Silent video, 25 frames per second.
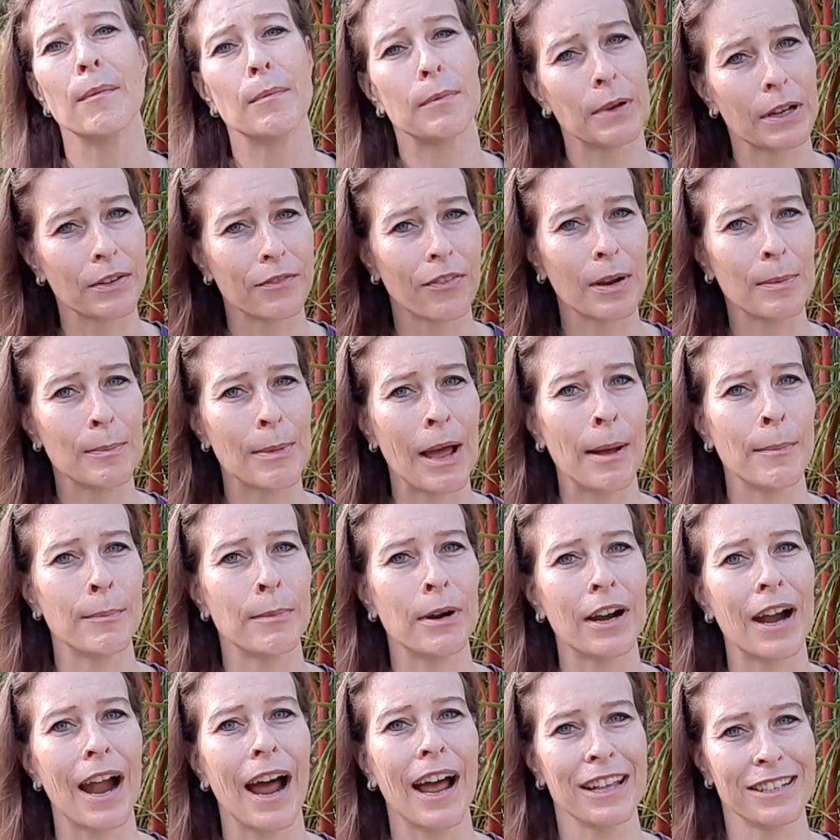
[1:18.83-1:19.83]
But
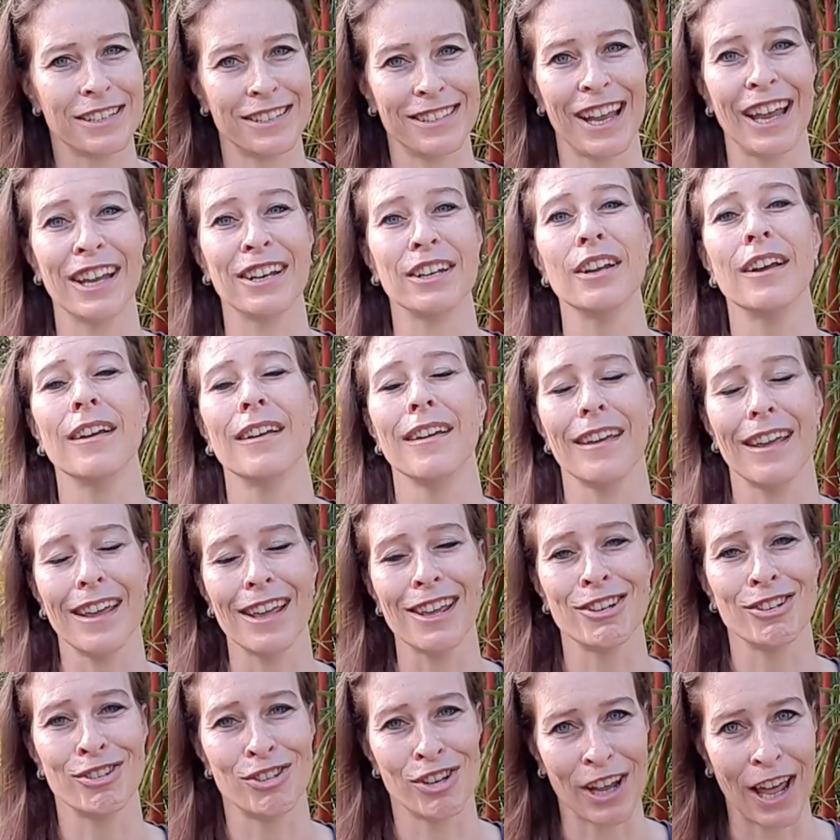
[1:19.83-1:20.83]
remember, I said
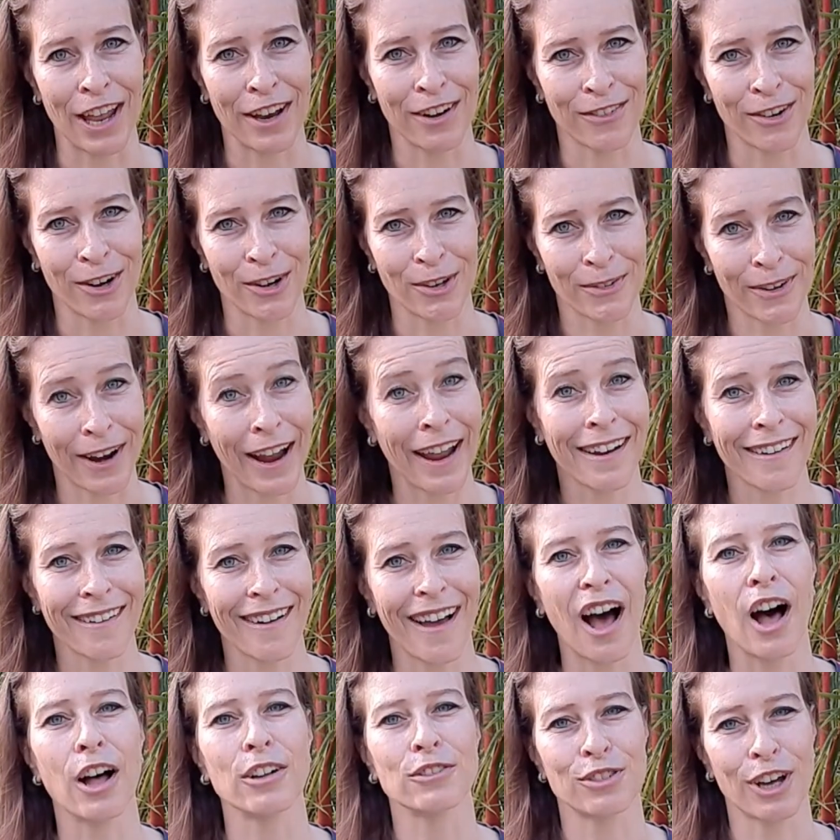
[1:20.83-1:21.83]
in general, right?
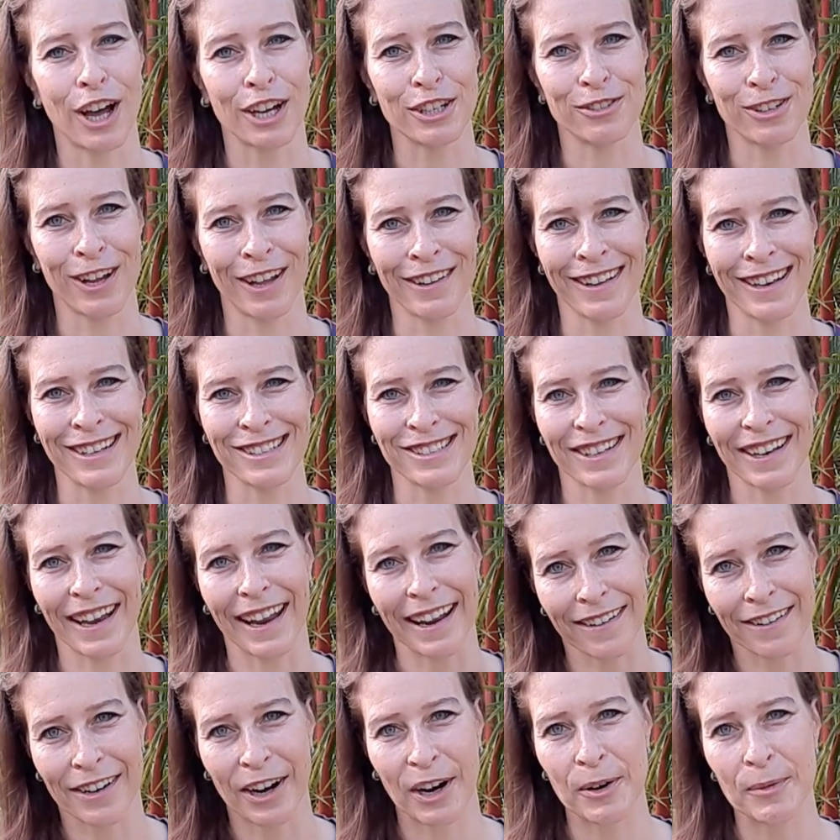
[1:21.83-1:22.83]
I'll touch on this
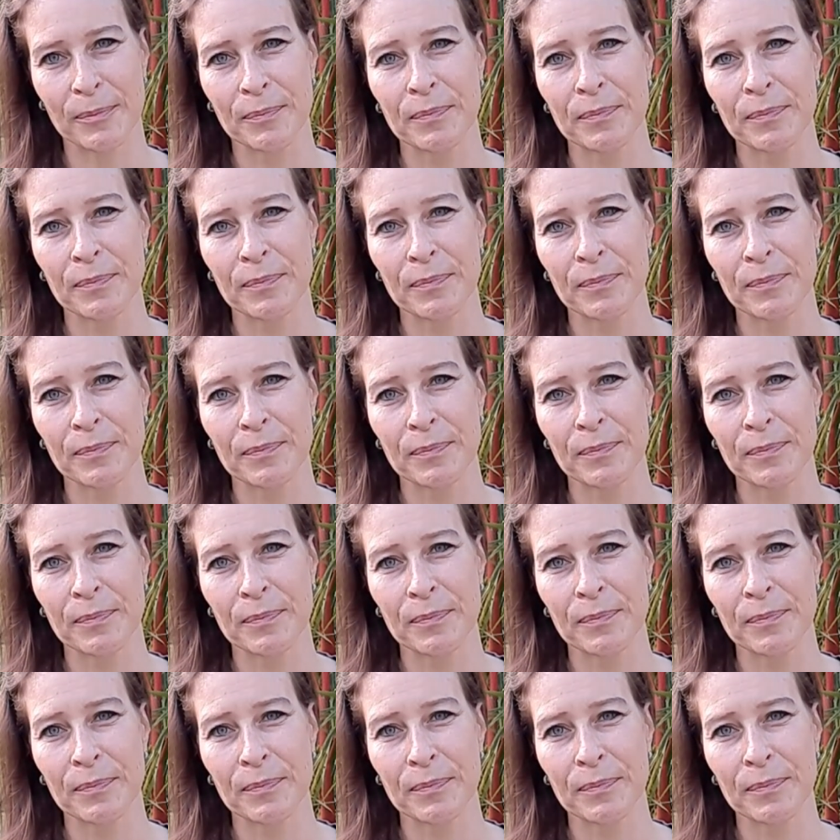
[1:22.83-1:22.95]
later.